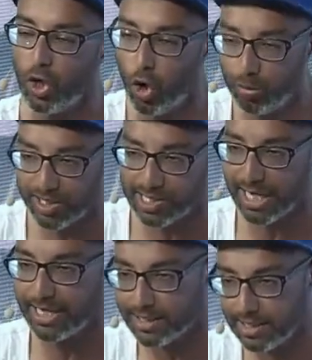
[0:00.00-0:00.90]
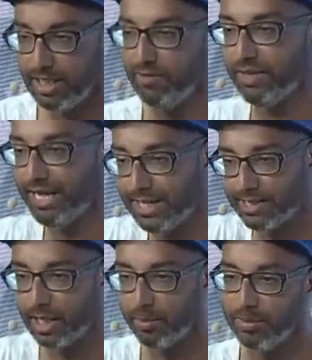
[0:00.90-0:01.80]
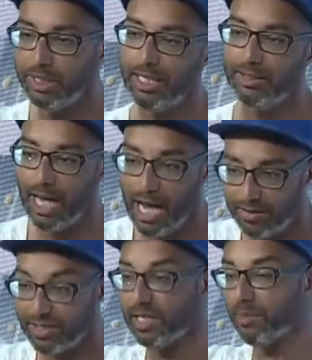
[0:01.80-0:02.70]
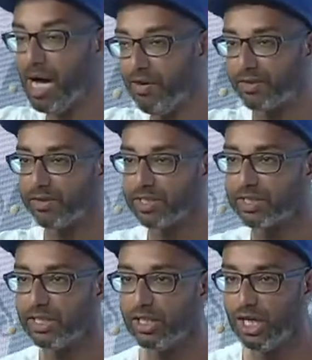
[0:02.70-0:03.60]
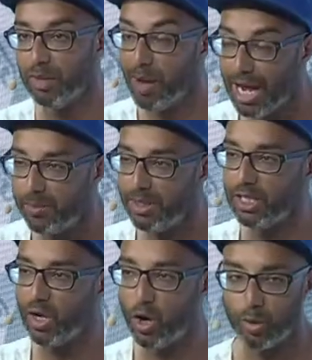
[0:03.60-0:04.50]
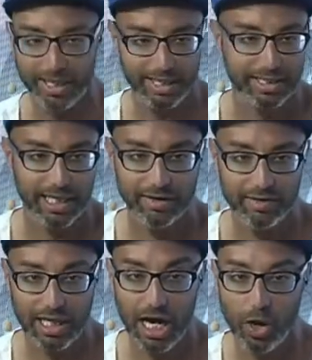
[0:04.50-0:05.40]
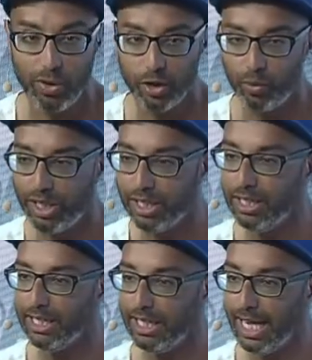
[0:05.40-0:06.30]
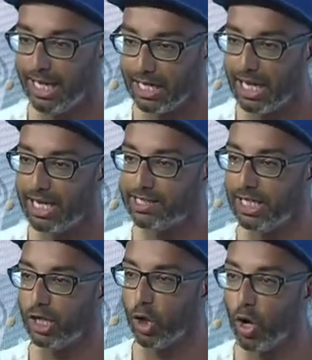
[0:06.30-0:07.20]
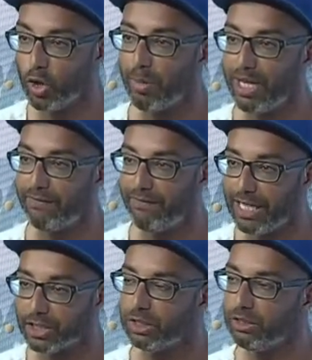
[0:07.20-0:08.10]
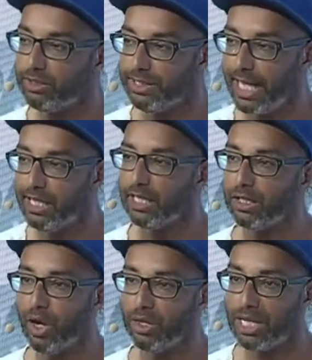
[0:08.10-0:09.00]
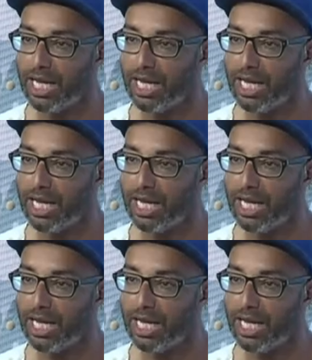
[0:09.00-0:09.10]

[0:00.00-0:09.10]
open science is even the next step. And the step after is, in my opinion, automatic science. Like, how can we analyze in an automatic fashion data on a